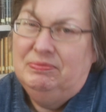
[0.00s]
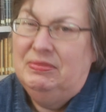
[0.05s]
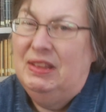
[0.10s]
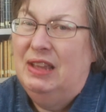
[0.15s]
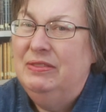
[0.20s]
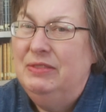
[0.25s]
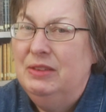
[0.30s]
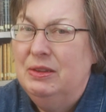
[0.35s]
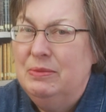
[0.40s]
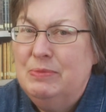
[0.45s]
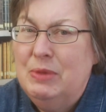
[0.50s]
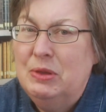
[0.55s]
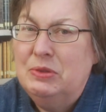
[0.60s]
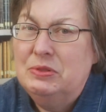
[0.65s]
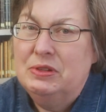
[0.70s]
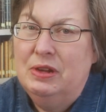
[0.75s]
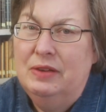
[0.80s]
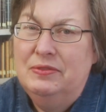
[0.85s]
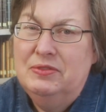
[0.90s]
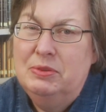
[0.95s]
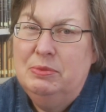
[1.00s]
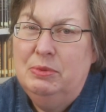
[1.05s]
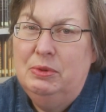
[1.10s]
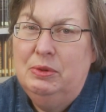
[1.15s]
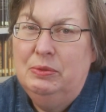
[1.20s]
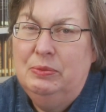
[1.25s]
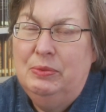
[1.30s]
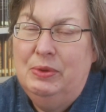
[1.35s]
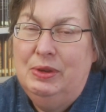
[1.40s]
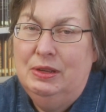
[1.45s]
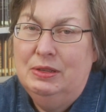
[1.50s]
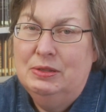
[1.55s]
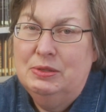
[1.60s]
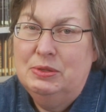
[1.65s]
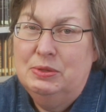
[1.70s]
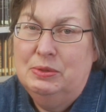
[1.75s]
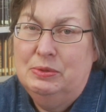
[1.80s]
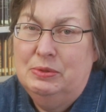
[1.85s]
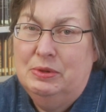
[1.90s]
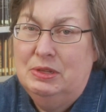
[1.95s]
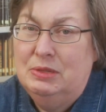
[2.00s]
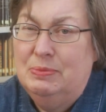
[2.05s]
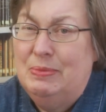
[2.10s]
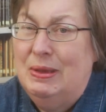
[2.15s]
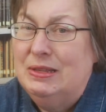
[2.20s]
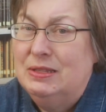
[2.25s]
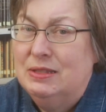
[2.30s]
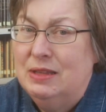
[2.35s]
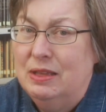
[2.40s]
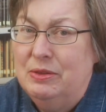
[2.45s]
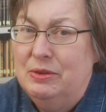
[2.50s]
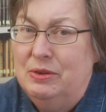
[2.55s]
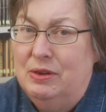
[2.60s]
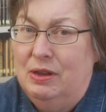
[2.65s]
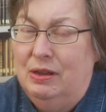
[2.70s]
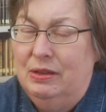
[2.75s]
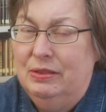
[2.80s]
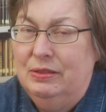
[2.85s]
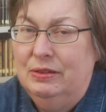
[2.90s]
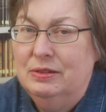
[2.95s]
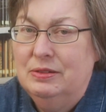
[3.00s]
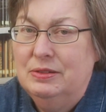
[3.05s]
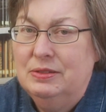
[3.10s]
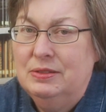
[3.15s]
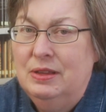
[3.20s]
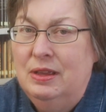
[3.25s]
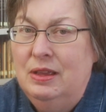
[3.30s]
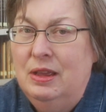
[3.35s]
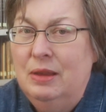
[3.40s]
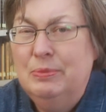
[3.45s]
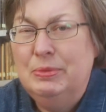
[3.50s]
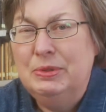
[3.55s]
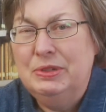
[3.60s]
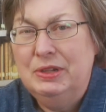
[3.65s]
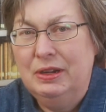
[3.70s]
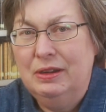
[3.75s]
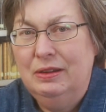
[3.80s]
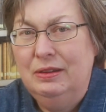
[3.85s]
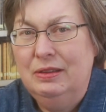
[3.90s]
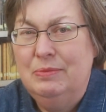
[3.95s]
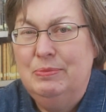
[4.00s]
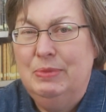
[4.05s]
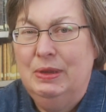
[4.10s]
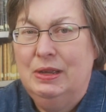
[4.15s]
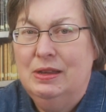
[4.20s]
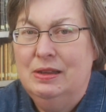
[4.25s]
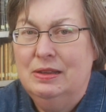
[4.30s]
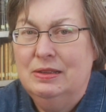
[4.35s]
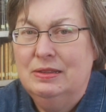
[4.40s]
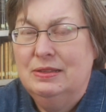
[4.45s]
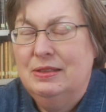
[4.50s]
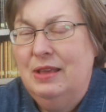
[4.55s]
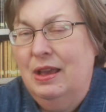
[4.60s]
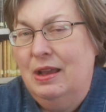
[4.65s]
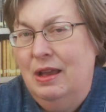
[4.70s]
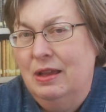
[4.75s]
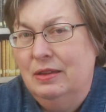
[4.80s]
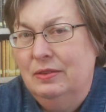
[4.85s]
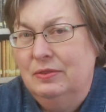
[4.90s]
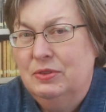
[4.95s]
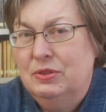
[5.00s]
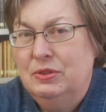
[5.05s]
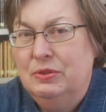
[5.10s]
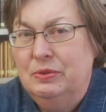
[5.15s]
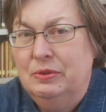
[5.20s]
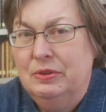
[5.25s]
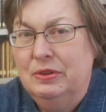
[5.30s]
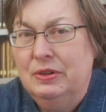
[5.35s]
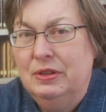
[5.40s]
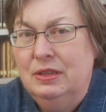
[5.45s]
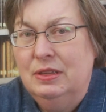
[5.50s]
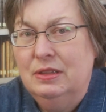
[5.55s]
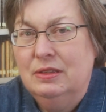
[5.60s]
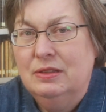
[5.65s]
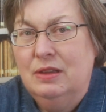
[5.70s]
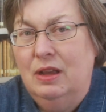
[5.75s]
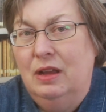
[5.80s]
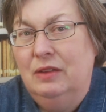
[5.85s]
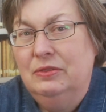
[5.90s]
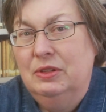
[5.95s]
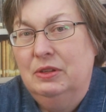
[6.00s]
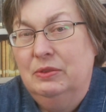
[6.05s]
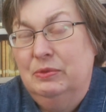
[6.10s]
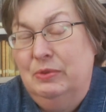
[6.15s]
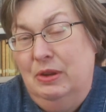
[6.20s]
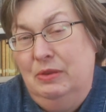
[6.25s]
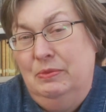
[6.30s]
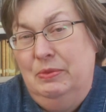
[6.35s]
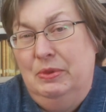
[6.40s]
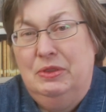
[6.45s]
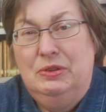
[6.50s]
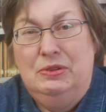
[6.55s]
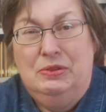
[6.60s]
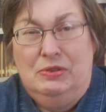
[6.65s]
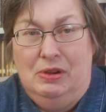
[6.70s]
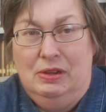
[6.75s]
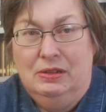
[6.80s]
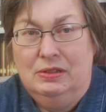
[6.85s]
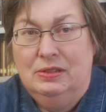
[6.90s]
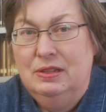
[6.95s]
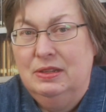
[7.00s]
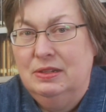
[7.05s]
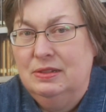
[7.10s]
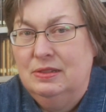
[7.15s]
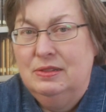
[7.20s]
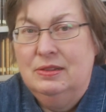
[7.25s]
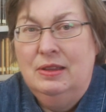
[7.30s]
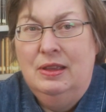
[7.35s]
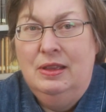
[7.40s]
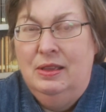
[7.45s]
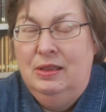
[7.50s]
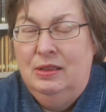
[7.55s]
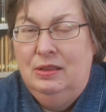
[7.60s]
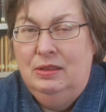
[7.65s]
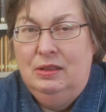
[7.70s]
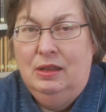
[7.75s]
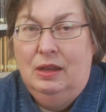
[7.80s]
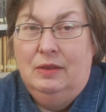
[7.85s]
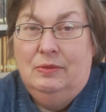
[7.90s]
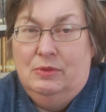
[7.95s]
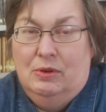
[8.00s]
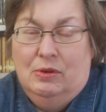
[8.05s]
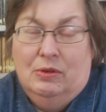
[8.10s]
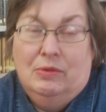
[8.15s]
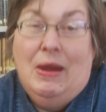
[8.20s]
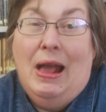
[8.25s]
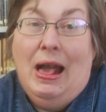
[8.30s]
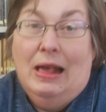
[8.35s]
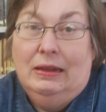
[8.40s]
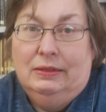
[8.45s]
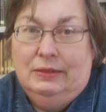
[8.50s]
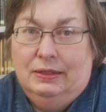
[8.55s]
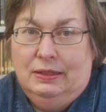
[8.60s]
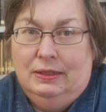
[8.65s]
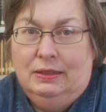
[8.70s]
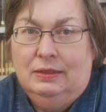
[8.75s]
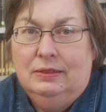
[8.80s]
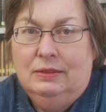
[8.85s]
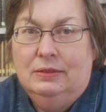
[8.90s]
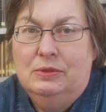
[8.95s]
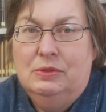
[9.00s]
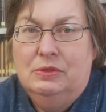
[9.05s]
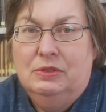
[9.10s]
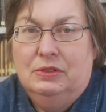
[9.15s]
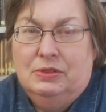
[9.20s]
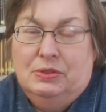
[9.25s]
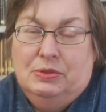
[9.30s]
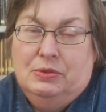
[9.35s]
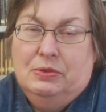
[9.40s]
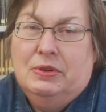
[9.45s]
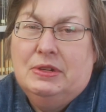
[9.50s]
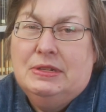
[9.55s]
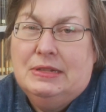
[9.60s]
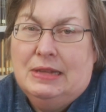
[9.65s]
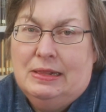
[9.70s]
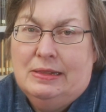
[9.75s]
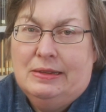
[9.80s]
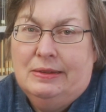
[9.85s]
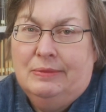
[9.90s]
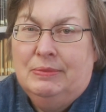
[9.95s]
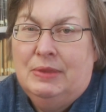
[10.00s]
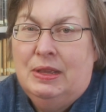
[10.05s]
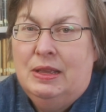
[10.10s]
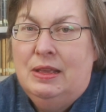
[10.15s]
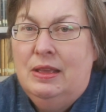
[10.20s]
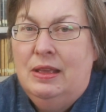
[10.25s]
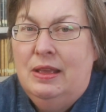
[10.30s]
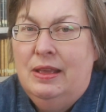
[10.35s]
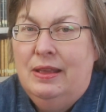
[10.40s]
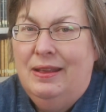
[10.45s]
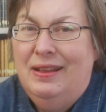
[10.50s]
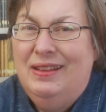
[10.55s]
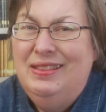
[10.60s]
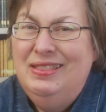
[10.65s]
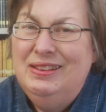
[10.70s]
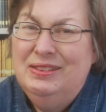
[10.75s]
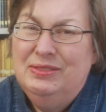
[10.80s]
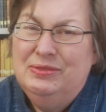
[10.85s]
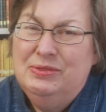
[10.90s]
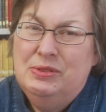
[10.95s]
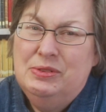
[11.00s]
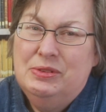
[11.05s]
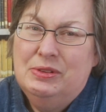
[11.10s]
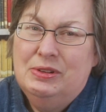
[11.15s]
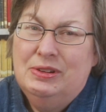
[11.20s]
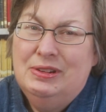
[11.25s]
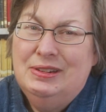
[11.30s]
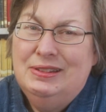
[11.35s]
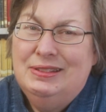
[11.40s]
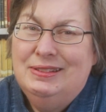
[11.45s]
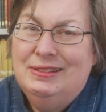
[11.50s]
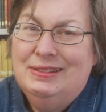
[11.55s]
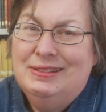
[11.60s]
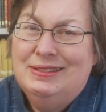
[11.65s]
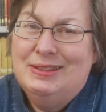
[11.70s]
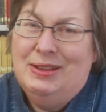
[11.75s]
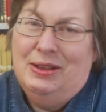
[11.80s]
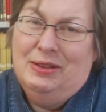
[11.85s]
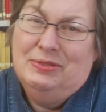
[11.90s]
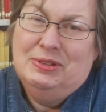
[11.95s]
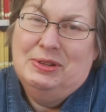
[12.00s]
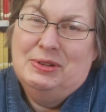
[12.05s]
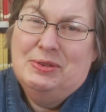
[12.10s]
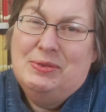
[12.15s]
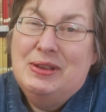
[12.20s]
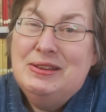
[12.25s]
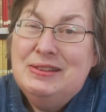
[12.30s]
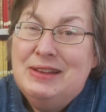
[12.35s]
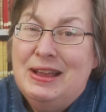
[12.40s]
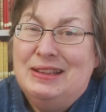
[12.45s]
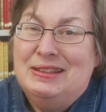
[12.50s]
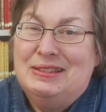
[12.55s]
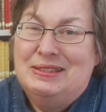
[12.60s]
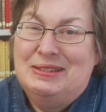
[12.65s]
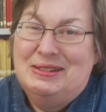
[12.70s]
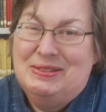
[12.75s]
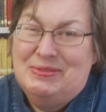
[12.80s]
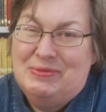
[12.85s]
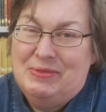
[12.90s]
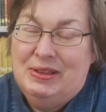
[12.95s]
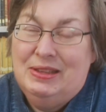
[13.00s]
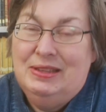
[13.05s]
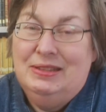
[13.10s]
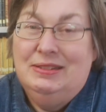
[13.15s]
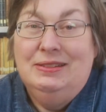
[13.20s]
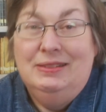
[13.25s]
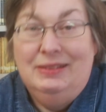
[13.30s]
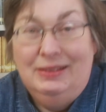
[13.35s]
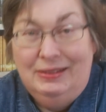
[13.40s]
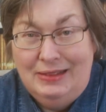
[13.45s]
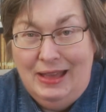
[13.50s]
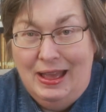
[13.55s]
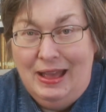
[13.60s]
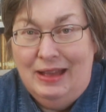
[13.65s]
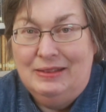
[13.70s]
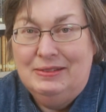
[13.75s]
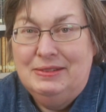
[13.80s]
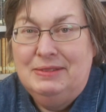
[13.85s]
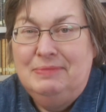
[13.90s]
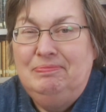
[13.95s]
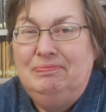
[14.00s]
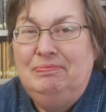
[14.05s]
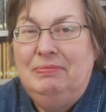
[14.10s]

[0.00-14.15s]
I feel most comfortable reading stories by Southern authors, particularly because that kind of story is often written with a strong sense of orality or storytelling, and therefore it's often quite nice to read aloud.